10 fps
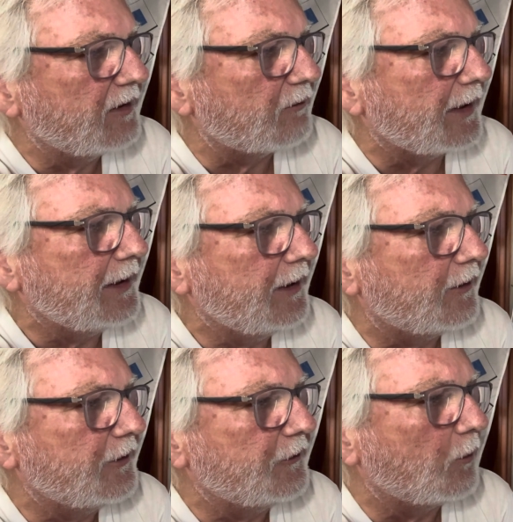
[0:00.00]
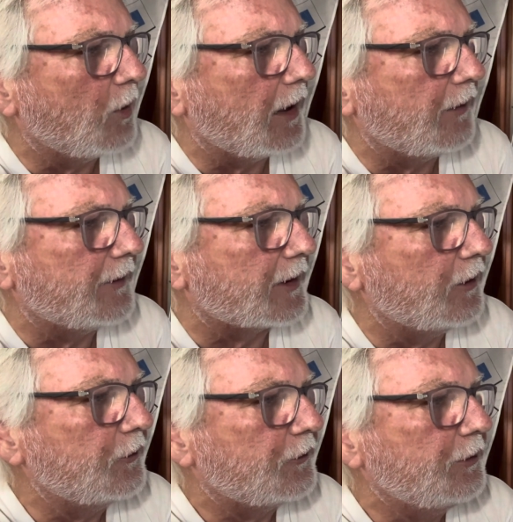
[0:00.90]
right here is the wire that
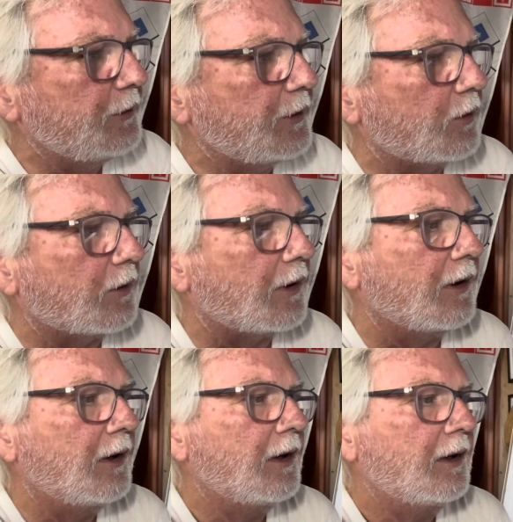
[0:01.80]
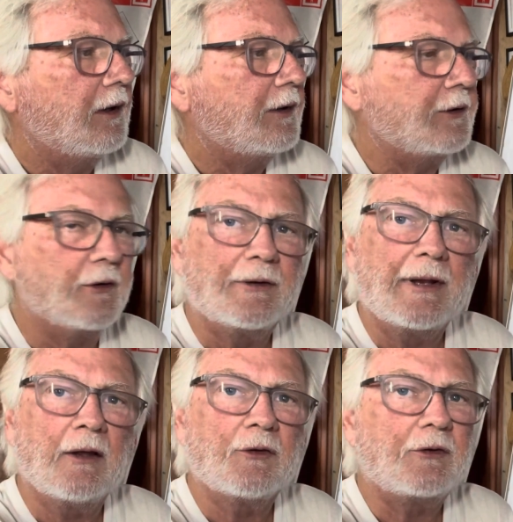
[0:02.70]
goes to your
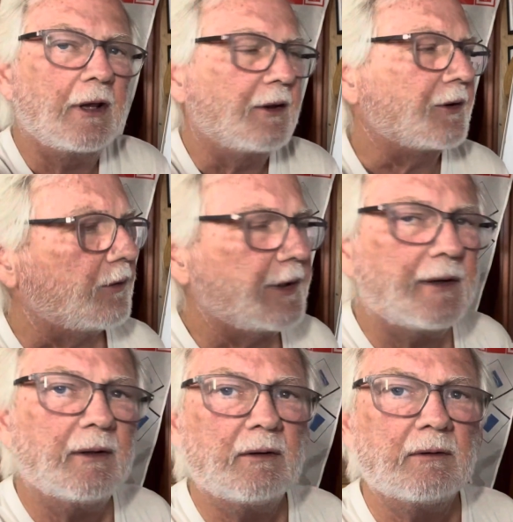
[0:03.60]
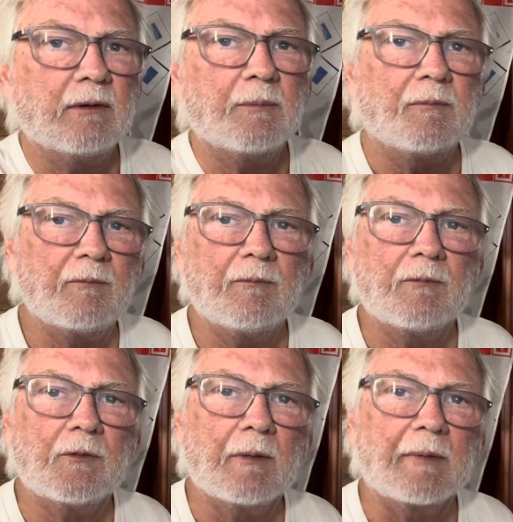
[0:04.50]
down solenoid. Oh,
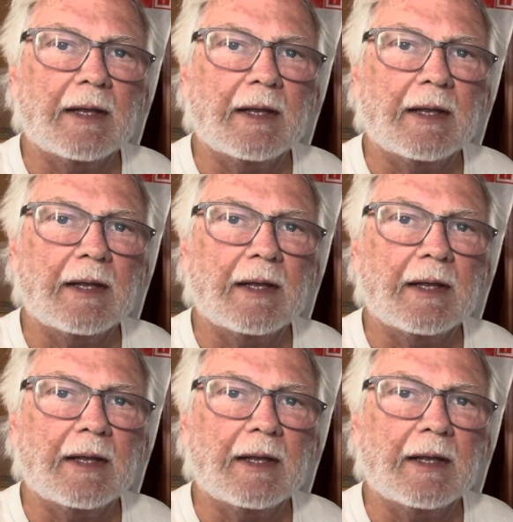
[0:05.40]
let me